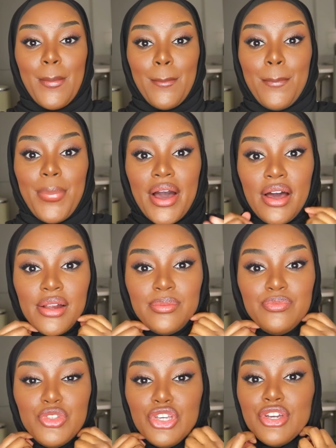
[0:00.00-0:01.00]

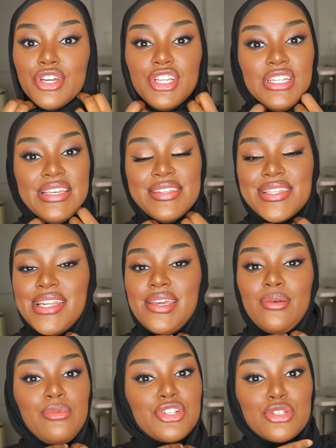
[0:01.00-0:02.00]
but you could
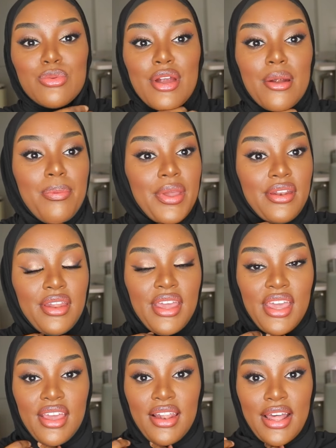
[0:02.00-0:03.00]
easily just wear a pin
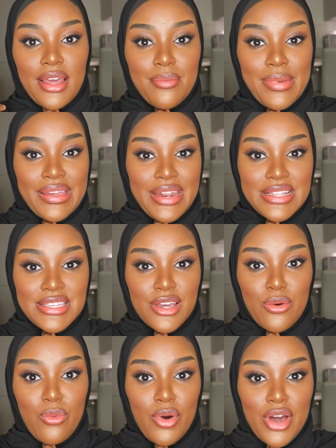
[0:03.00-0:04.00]
here, like a
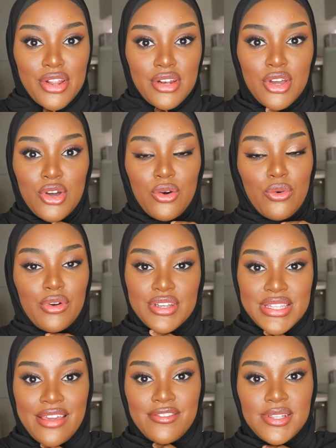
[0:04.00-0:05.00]
magnetic one or a
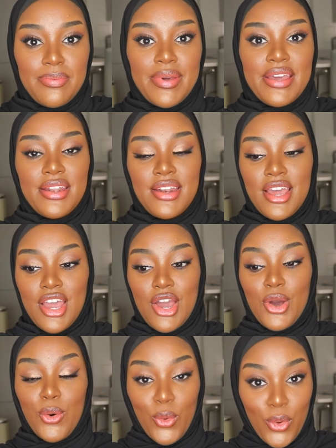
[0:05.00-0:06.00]
safety pin,
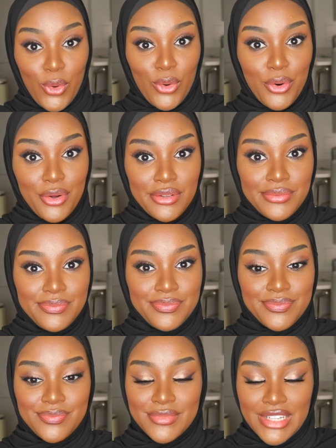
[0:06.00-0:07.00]
or
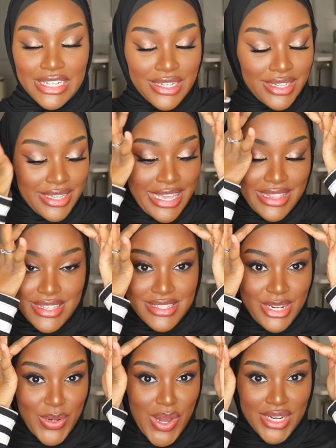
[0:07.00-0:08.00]
get this
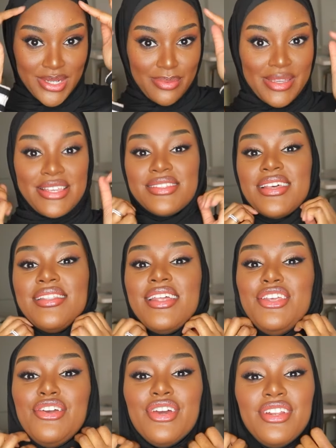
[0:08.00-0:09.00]
little underpiece, and then
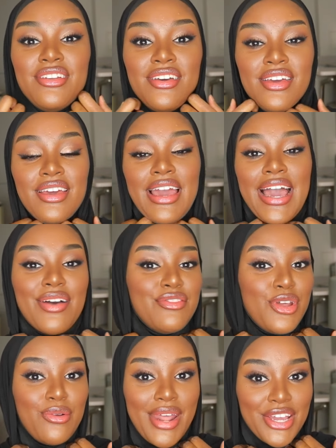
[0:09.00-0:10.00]
you can have
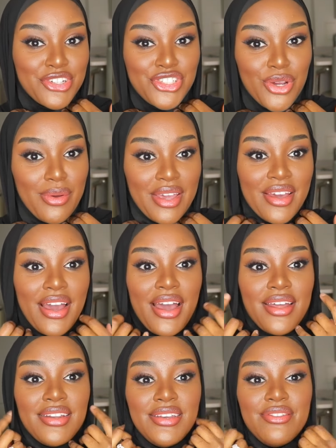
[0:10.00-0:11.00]
no neck showing,
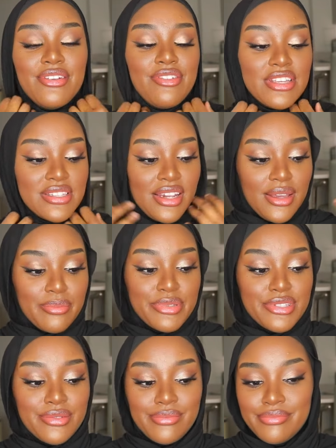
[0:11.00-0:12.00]
and even if it
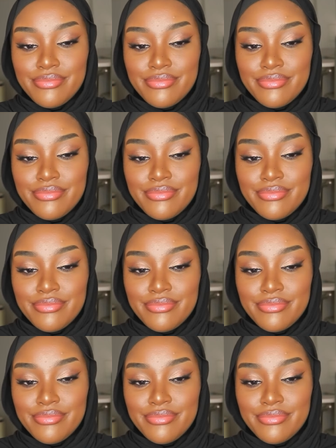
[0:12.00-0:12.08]
slips,